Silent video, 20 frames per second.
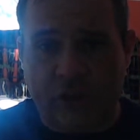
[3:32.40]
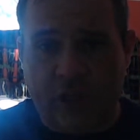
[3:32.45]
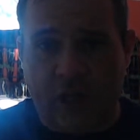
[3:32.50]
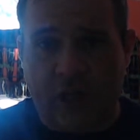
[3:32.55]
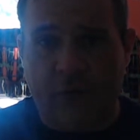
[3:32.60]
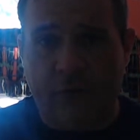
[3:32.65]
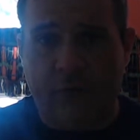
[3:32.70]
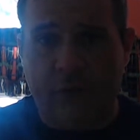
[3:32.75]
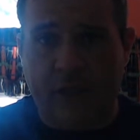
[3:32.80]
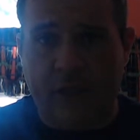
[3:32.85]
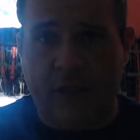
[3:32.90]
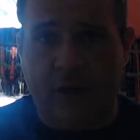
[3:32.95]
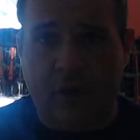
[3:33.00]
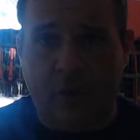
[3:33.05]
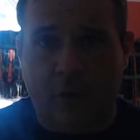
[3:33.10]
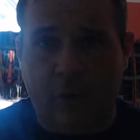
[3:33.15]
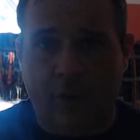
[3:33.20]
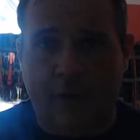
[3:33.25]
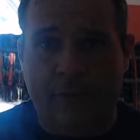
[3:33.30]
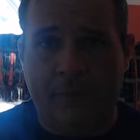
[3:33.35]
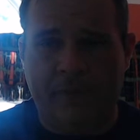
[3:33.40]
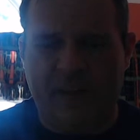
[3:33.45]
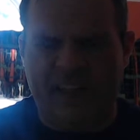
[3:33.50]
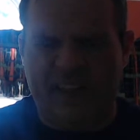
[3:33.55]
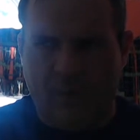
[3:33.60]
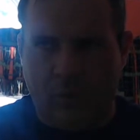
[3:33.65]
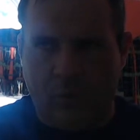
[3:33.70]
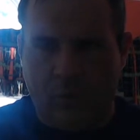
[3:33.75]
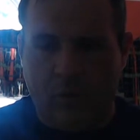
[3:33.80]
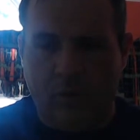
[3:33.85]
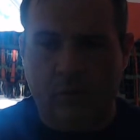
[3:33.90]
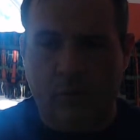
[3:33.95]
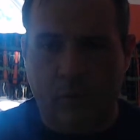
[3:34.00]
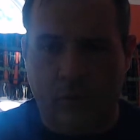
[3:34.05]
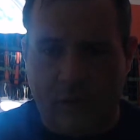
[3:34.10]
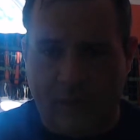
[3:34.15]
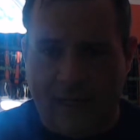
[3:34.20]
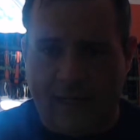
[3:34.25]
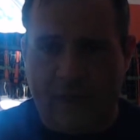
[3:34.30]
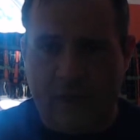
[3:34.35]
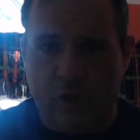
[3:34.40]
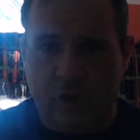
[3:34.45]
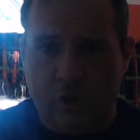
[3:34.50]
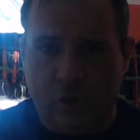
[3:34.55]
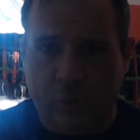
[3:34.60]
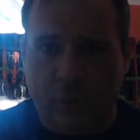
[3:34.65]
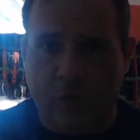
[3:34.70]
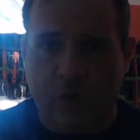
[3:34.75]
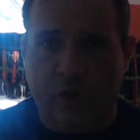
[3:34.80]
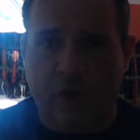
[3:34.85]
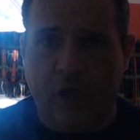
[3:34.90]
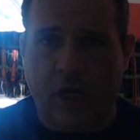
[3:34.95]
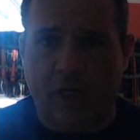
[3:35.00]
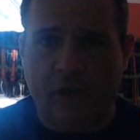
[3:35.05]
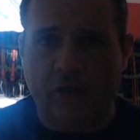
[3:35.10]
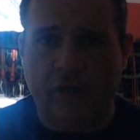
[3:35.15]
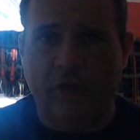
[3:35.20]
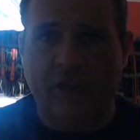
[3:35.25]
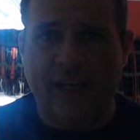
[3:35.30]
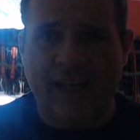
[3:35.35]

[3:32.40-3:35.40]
of the equipment related to production.